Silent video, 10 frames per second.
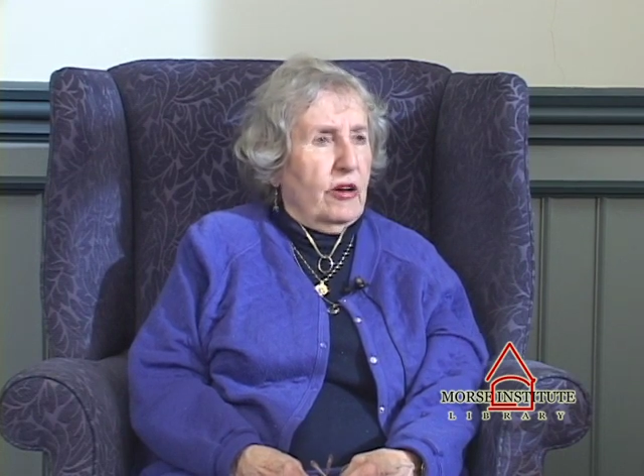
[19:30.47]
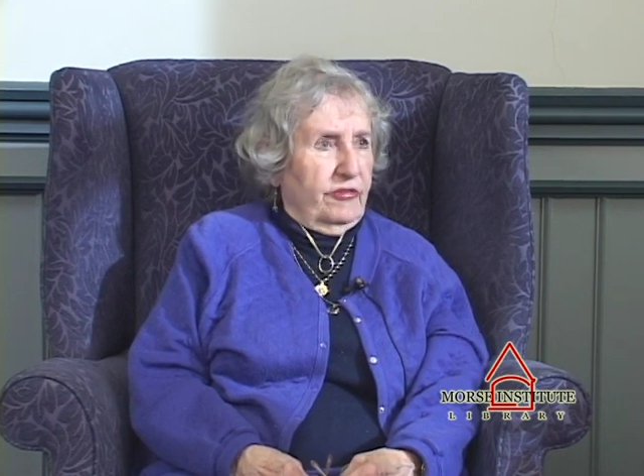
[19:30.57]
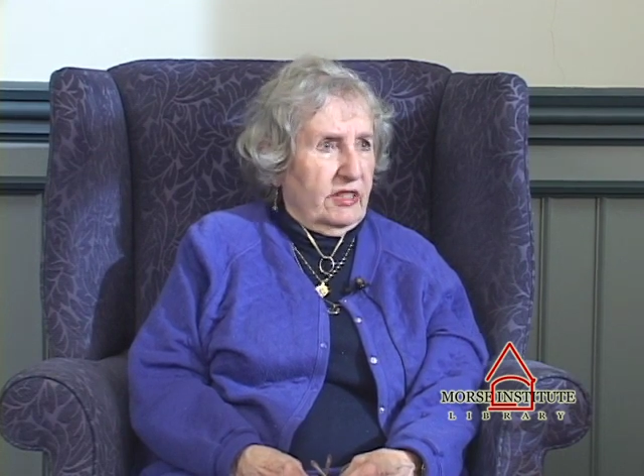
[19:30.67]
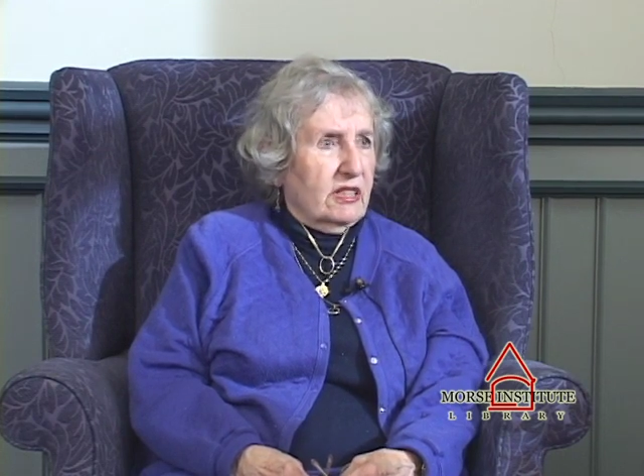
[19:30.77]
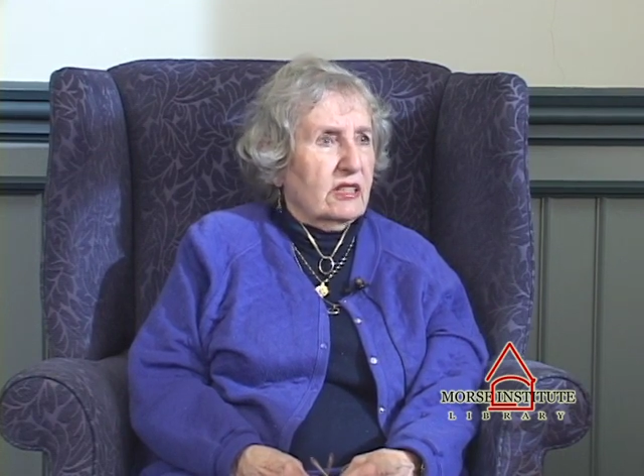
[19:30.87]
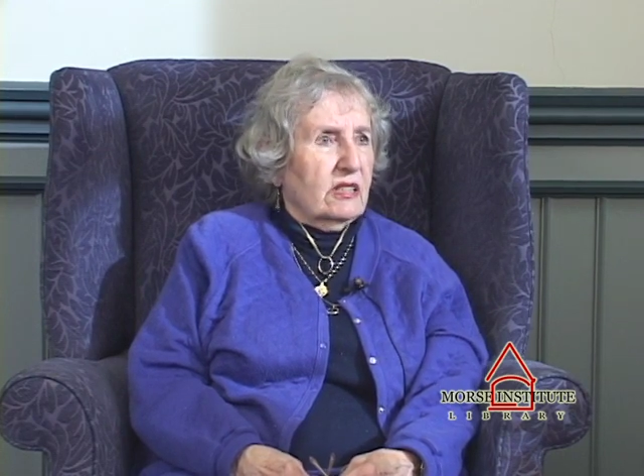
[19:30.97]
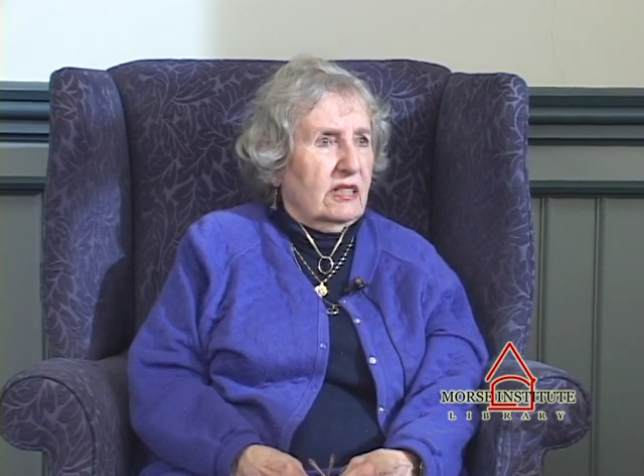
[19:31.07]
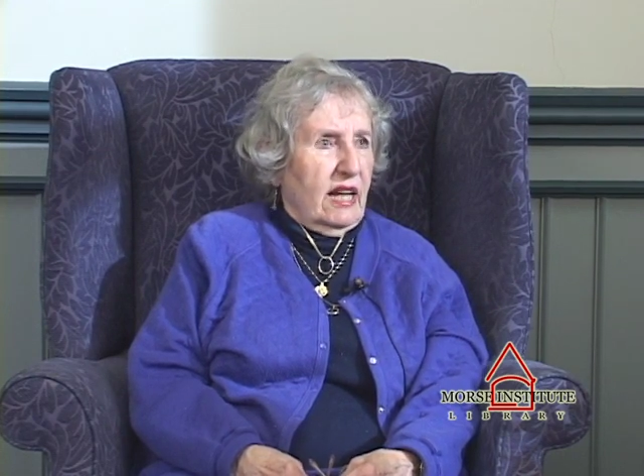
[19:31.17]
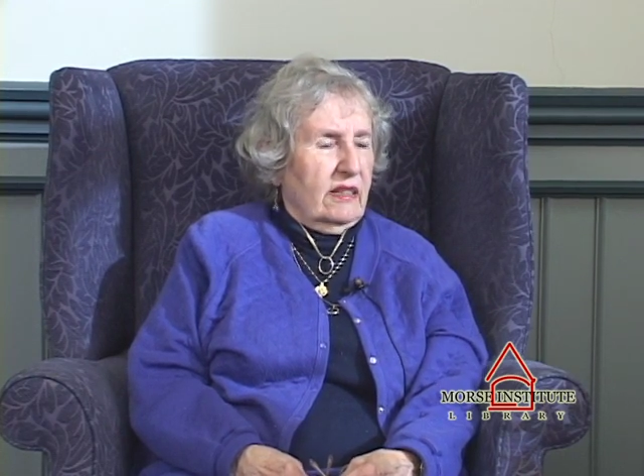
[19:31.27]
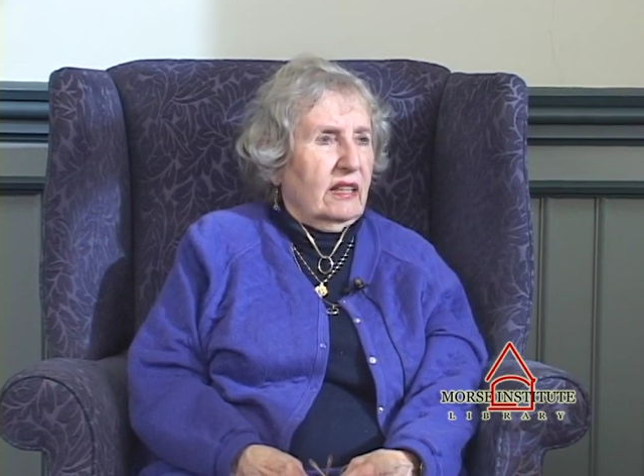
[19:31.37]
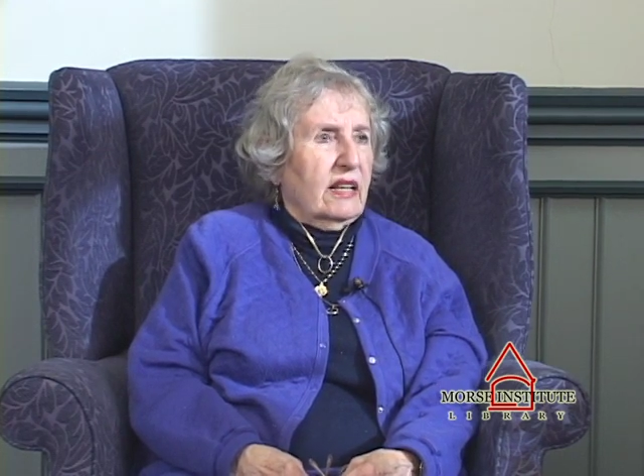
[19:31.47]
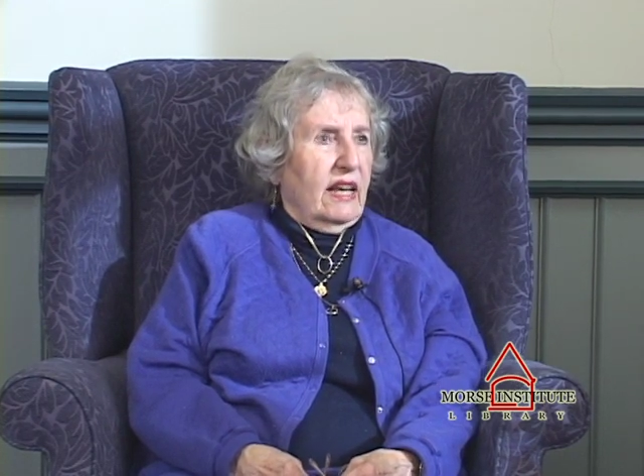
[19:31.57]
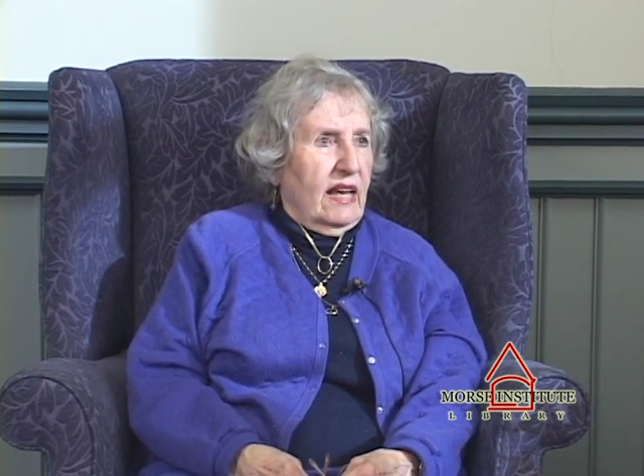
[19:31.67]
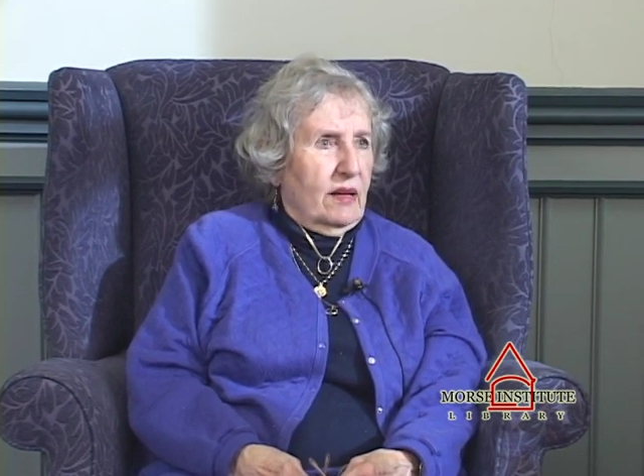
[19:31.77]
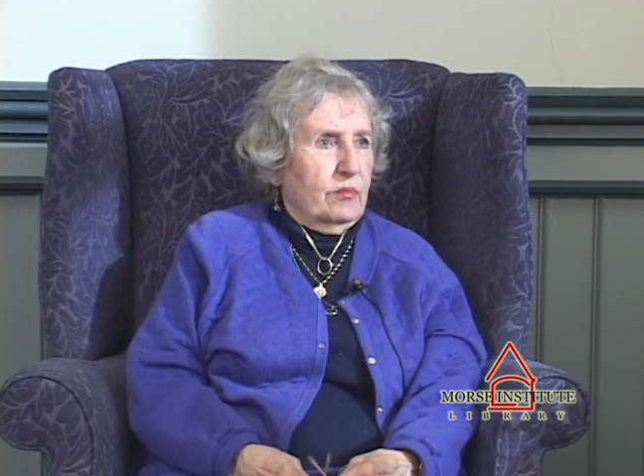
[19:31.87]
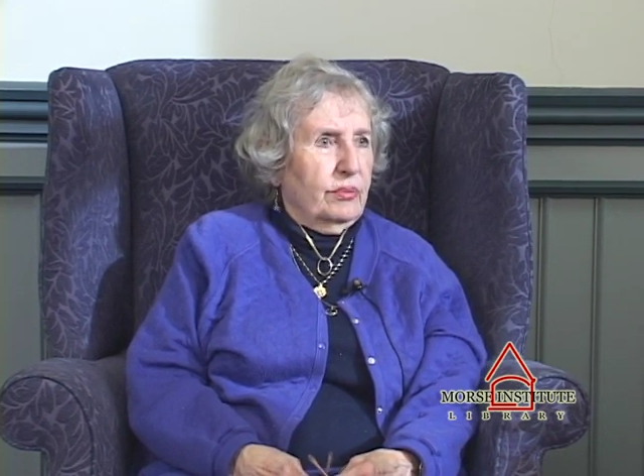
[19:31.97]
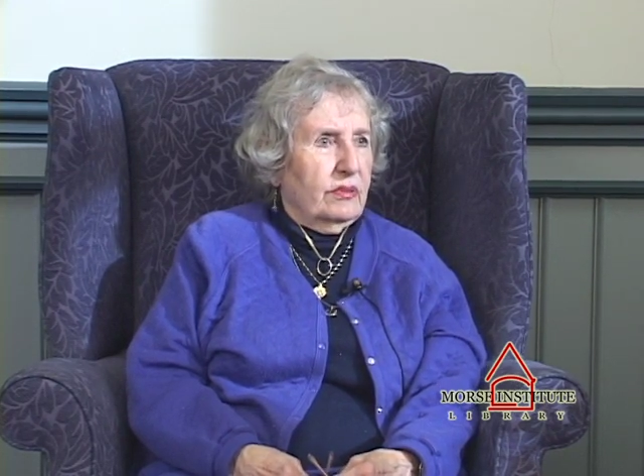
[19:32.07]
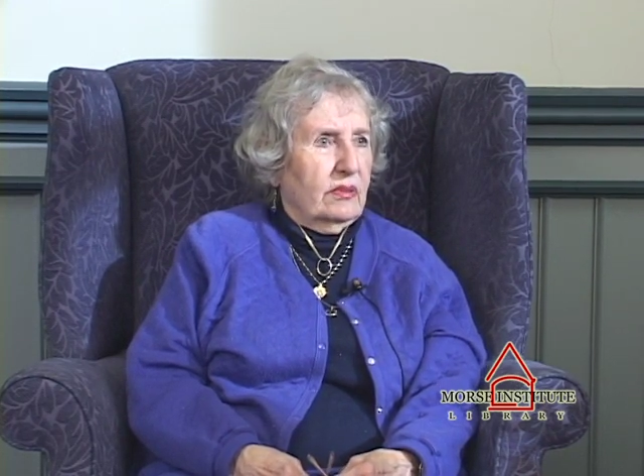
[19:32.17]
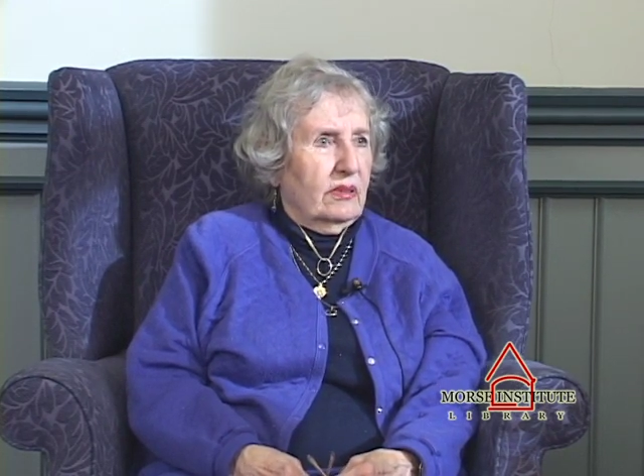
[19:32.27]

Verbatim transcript: offices at the camp.